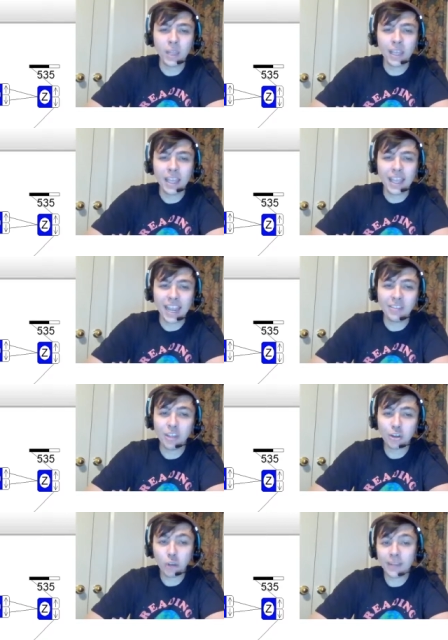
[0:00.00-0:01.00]
And the
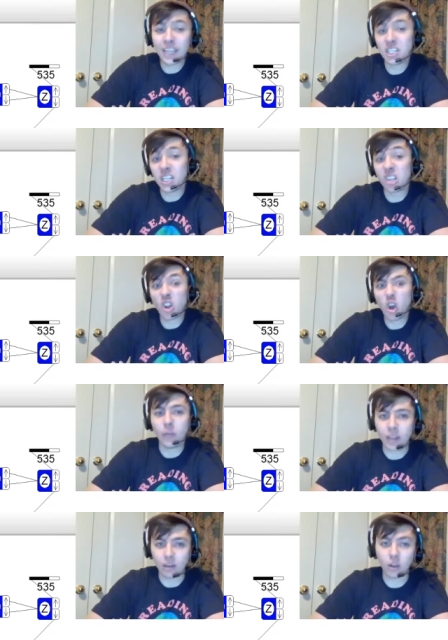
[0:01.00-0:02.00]
interpretation is called that. It's
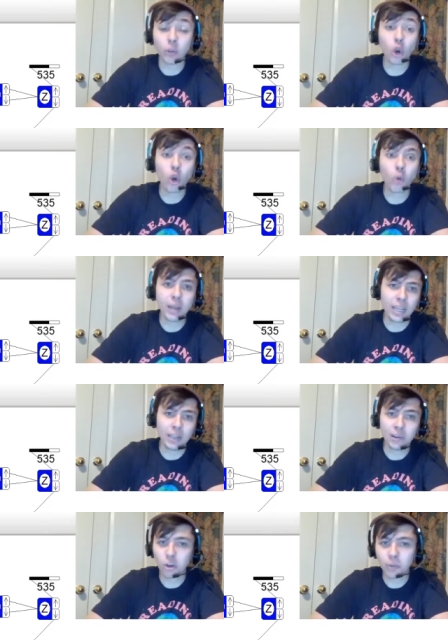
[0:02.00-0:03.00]
called the Copenhagen
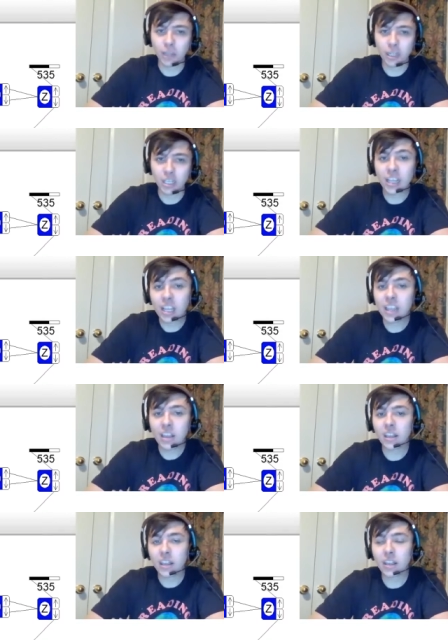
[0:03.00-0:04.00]
interpretation. And this,
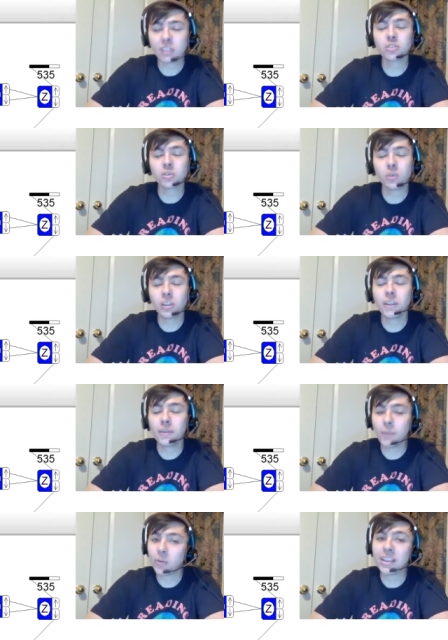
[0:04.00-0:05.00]
this is truly the
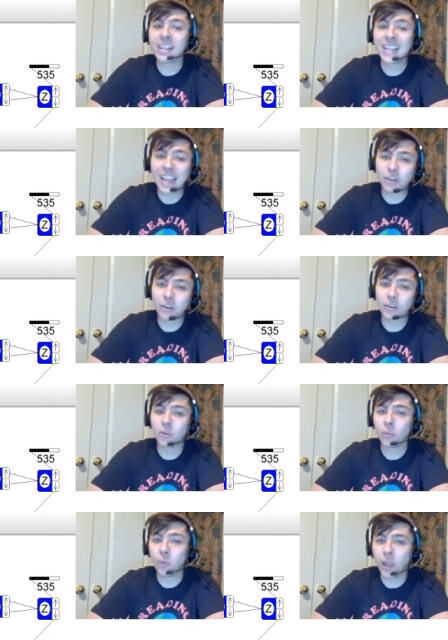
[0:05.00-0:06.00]
most standard
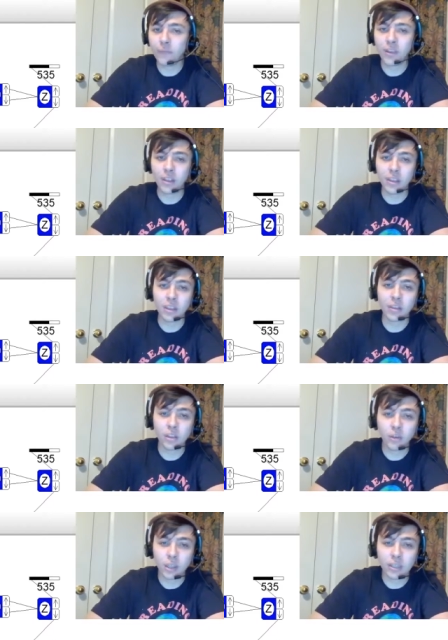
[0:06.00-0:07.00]
way physicists do
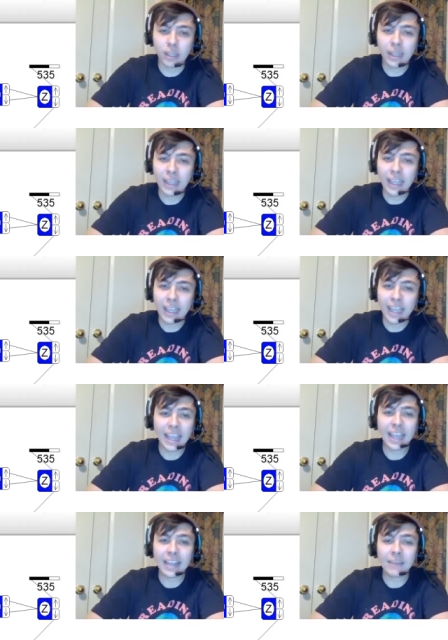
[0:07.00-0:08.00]
it
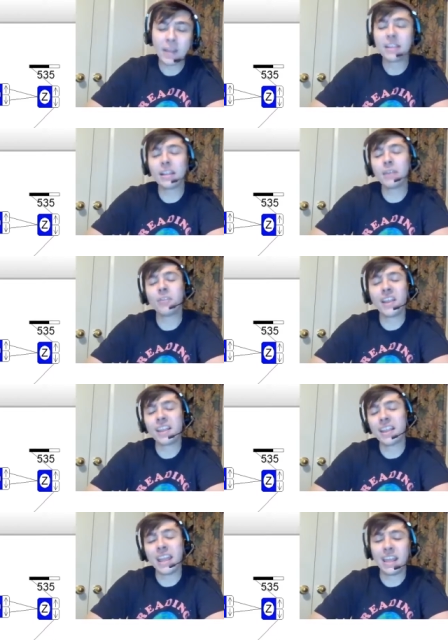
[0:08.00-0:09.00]
and basically, what they
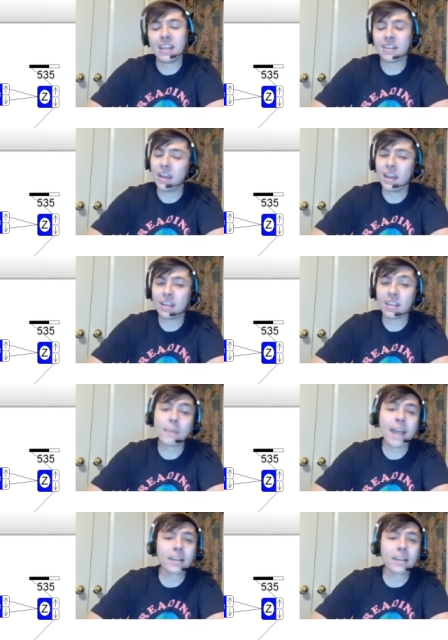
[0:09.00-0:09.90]
say is uh, stop asking.